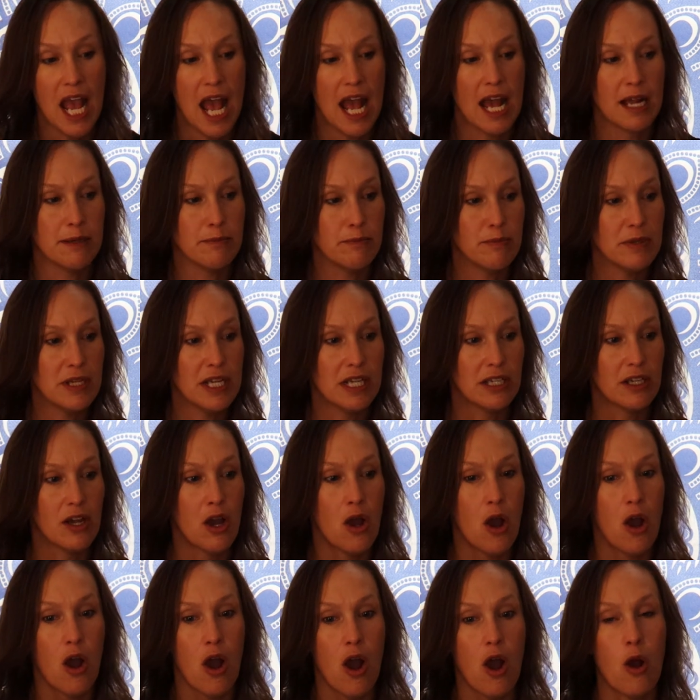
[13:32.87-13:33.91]
And being
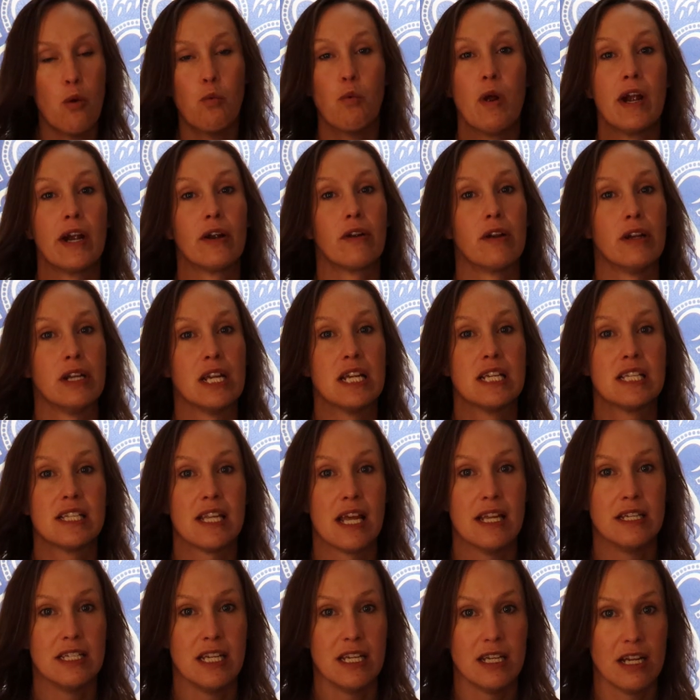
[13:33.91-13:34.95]
aware and
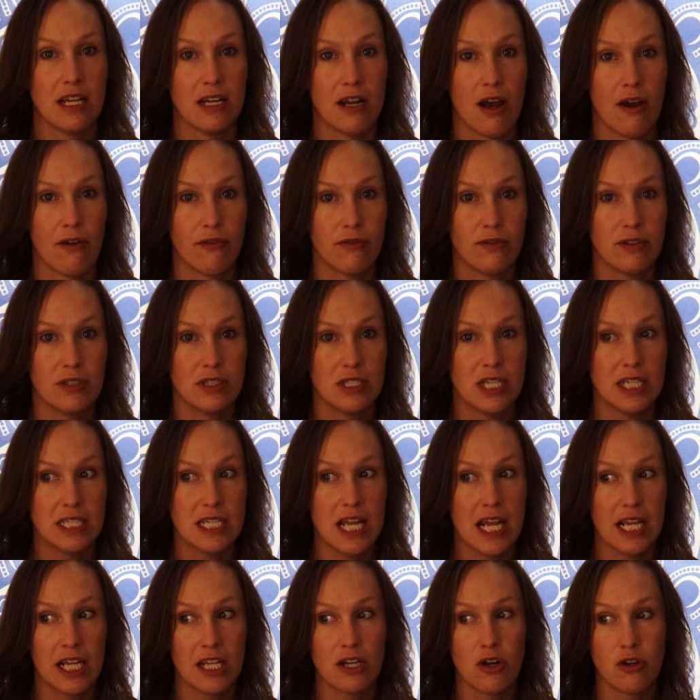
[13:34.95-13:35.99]
ascended enough to
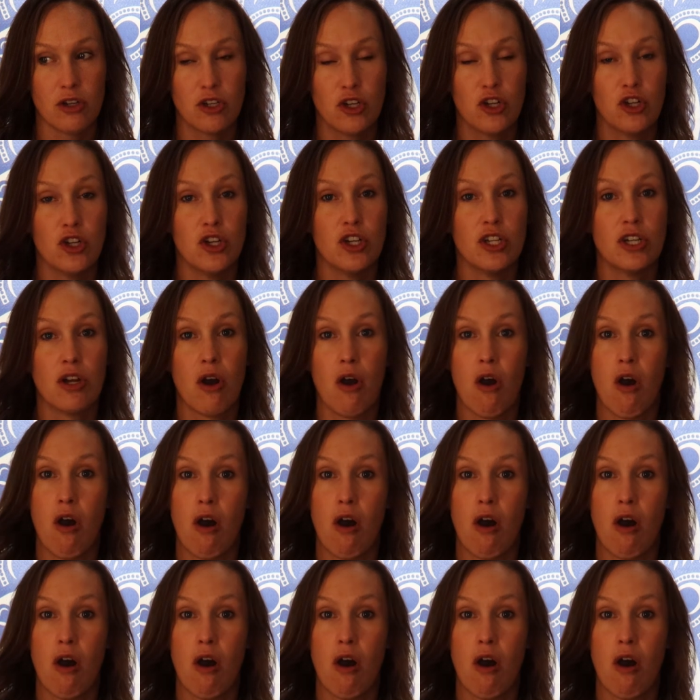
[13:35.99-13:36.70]
take a good,